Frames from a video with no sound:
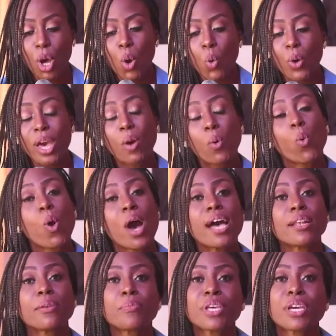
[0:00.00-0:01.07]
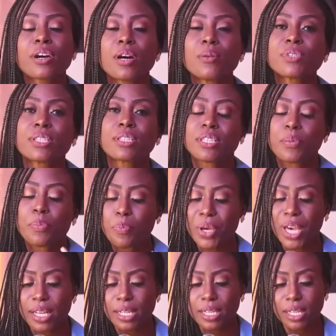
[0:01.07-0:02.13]
where one becomes
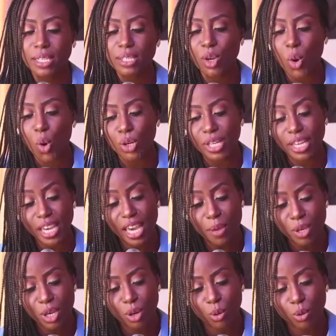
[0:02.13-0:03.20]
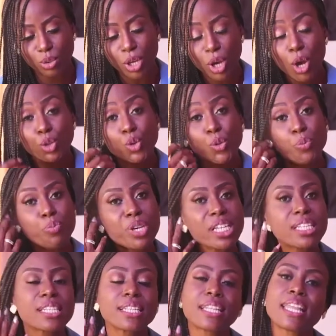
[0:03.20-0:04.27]
dependent on chemicals to
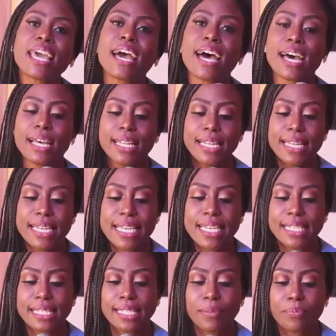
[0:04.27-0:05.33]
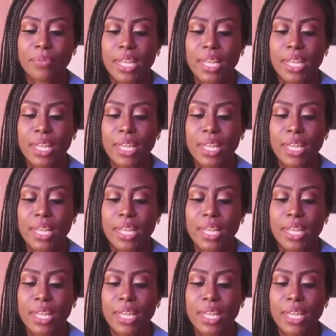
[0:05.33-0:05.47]
meet their needs.